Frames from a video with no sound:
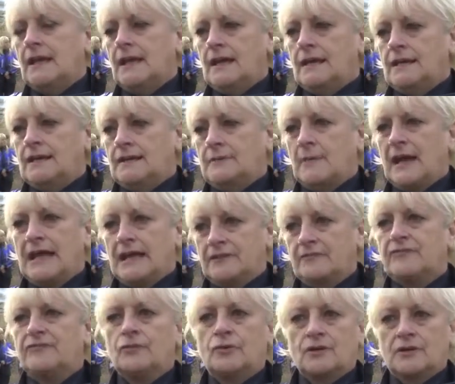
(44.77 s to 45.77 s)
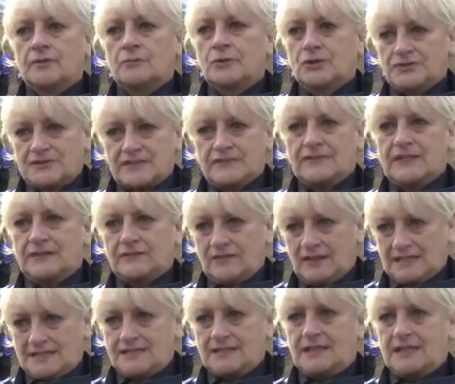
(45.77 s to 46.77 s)
um, and for most of the
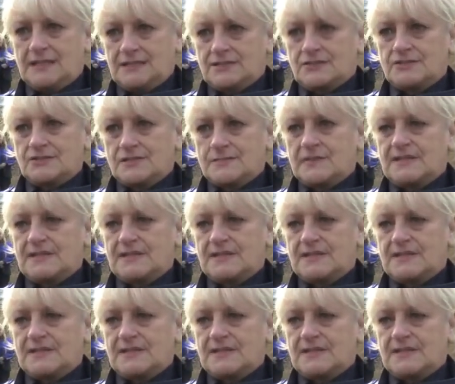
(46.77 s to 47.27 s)
investigators.